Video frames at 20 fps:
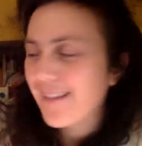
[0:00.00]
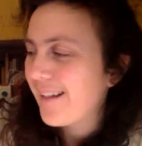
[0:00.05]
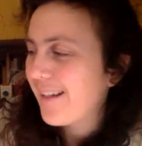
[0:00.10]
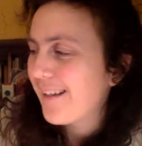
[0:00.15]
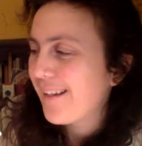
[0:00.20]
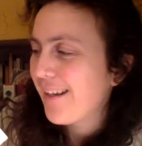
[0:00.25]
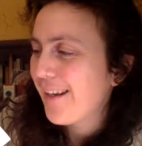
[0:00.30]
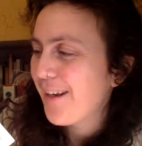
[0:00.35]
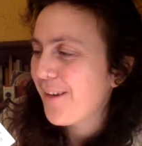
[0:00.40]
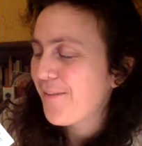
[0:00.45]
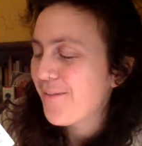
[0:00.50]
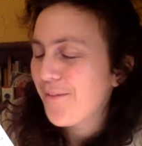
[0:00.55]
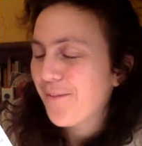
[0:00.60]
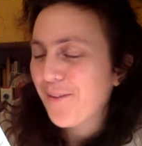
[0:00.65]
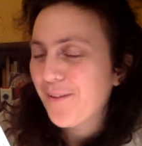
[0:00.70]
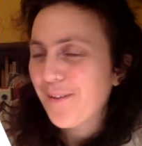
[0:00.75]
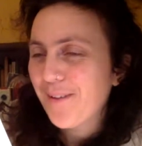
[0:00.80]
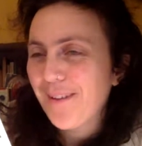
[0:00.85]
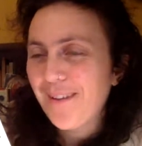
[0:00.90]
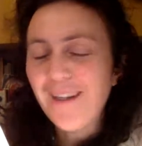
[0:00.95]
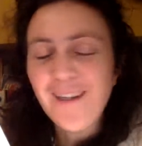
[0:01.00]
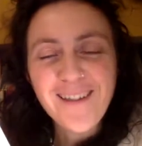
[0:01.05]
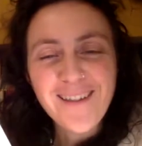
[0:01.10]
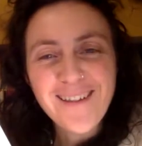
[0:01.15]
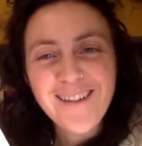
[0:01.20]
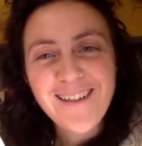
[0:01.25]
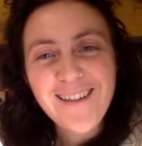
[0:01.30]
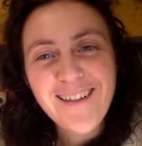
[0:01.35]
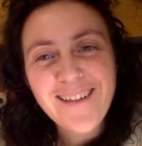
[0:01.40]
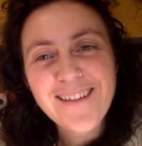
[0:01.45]
And then I thought, oh,
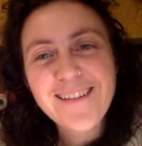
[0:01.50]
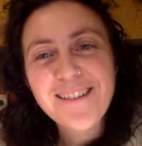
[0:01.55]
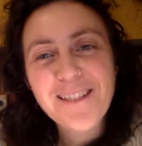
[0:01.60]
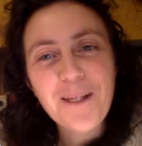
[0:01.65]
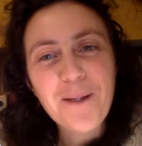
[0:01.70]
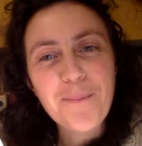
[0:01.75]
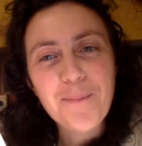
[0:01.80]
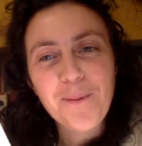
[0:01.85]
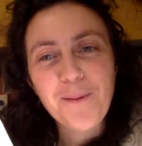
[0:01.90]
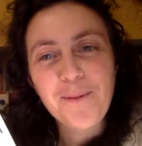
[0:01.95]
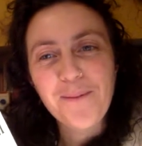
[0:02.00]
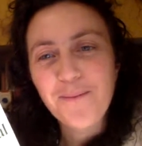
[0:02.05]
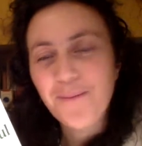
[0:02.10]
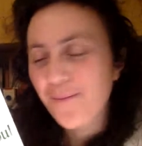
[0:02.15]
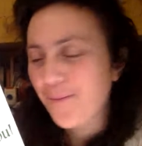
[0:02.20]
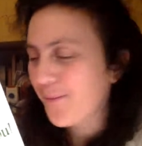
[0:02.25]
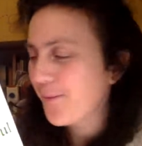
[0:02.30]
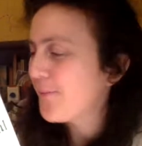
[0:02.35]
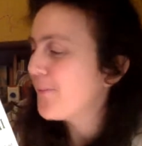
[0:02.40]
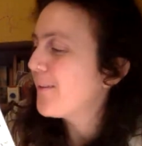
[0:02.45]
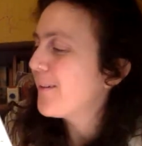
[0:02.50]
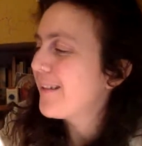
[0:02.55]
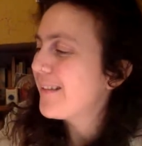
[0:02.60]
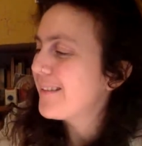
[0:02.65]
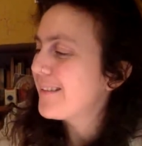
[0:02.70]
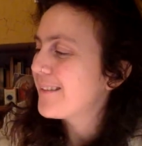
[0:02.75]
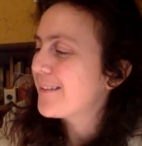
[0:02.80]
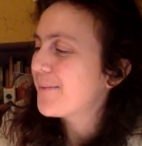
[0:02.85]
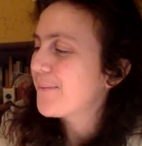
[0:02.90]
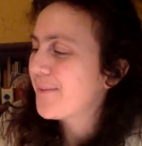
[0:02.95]
so beautiful. I
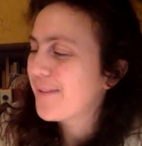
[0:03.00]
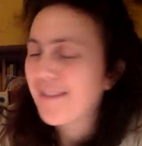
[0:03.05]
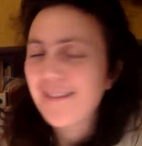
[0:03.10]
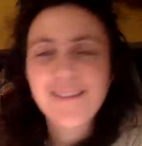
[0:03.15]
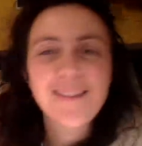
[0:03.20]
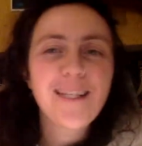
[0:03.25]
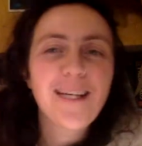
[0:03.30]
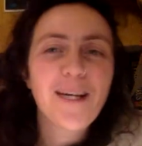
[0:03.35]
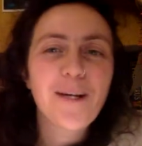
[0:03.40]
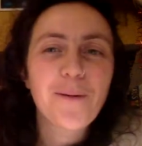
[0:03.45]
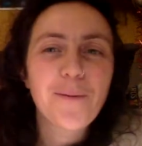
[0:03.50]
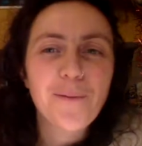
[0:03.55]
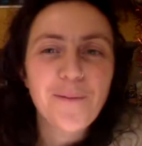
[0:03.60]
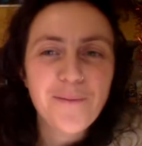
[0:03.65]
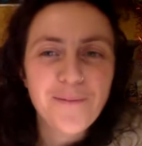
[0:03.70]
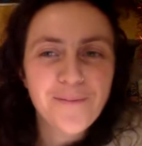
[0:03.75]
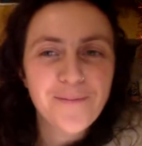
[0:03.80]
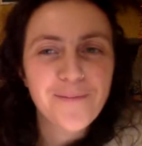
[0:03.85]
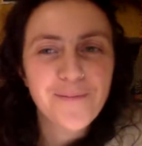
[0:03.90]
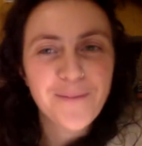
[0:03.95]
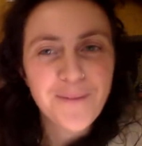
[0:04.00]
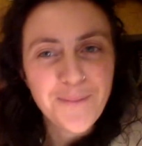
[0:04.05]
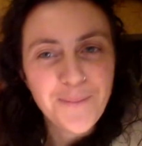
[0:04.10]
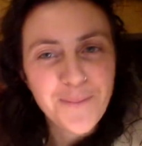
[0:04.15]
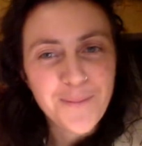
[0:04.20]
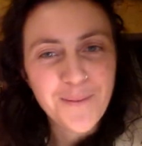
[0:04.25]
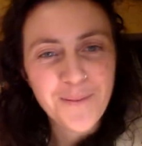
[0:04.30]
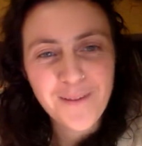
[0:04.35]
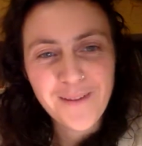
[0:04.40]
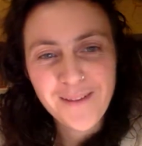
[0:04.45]
just want to share it with
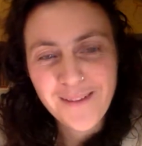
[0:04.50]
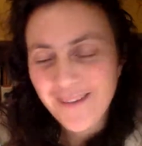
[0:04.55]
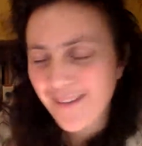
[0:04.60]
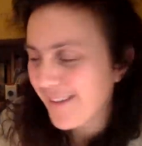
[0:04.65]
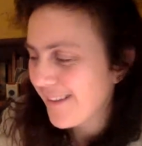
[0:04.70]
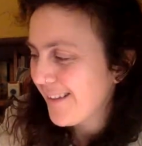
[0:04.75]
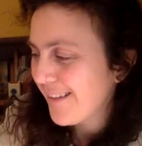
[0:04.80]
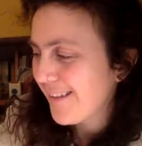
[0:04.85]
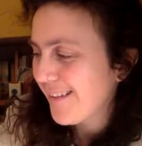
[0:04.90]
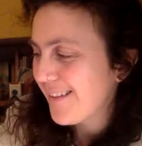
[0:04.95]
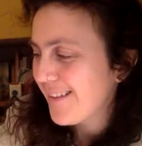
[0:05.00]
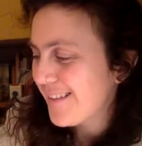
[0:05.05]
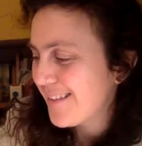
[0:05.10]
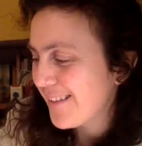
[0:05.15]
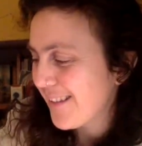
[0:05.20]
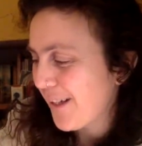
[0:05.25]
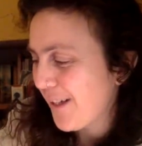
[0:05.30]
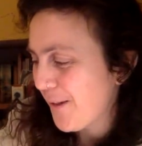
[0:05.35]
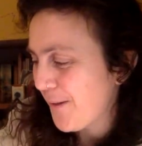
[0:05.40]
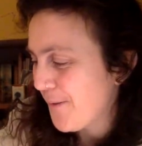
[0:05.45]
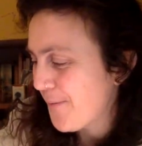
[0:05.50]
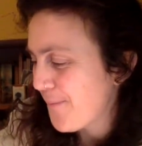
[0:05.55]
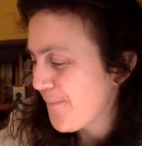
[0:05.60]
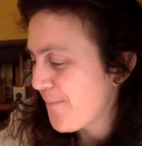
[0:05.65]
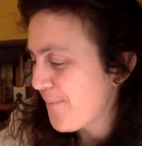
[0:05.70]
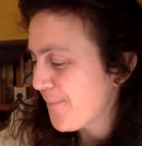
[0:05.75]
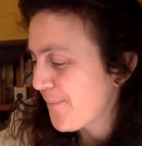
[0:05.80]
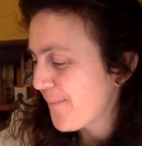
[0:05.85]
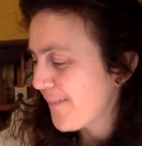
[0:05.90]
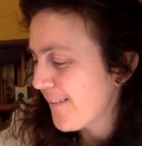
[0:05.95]
you. So
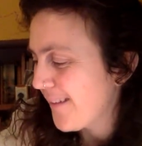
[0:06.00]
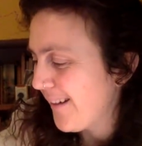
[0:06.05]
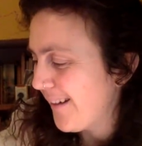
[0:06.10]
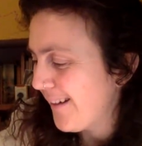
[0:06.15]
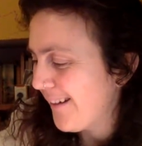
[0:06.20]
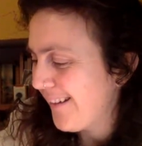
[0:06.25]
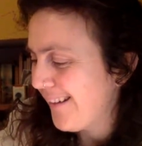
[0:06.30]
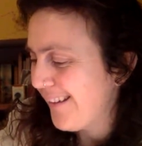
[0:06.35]
uh,